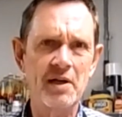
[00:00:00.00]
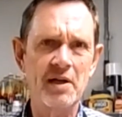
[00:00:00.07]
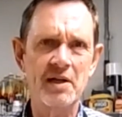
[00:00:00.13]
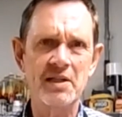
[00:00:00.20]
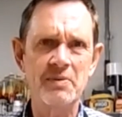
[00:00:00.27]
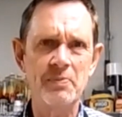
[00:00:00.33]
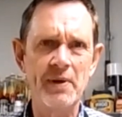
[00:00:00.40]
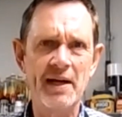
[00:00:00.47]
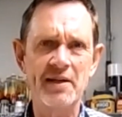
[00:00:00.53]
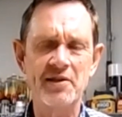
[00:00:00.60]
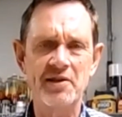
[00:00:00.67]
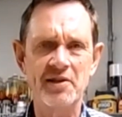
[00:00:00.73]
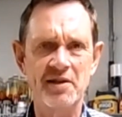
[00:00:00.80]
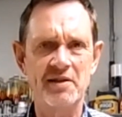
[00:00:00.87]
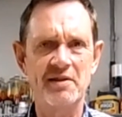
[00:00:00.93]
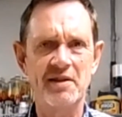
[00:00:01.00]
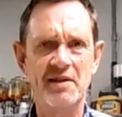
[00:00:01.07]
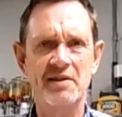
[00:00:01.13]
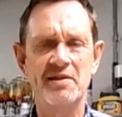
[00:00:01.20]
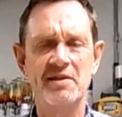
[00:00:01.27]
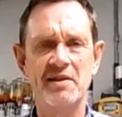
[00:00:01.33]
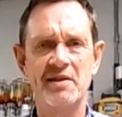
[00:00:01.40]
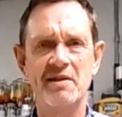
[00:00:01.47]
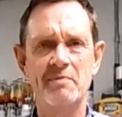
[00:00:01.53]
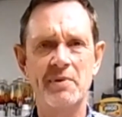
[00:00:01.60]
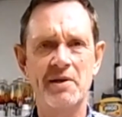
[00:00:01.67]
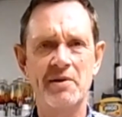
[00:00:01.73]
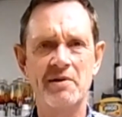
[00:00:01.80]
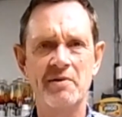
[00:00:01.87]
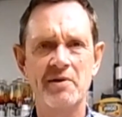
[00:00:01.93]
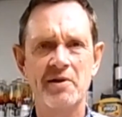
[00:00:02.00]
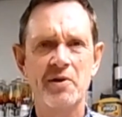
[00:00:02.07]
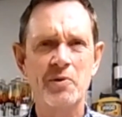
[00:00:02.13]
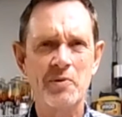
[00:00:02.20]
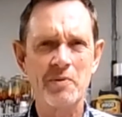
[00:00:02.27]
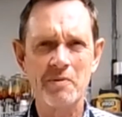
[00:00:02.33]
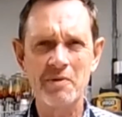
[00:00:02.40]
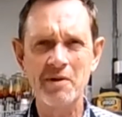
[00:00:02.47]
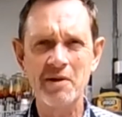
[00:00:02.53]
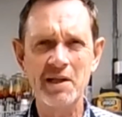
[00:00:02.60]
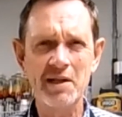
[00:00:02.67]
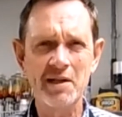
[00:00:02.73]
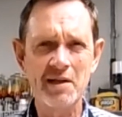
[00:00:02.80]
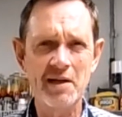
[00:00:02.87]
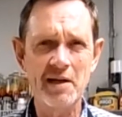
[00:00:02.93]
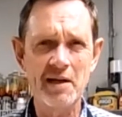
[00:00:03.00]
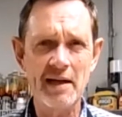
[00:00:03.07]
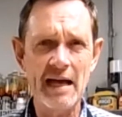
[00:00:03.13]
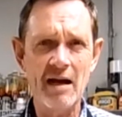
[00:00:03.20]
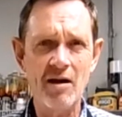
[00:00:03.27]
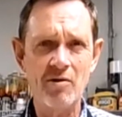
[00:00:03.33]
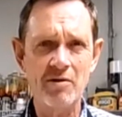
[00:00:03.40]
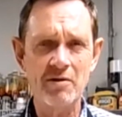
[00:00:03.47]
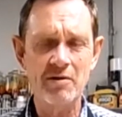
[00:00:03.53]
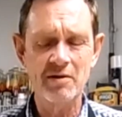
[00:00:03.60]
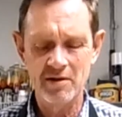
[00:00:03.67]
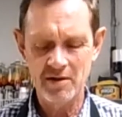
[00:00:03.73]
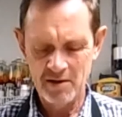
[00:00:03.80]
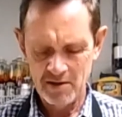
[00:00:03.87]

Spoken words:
expect to cook this and to be really good in an hour.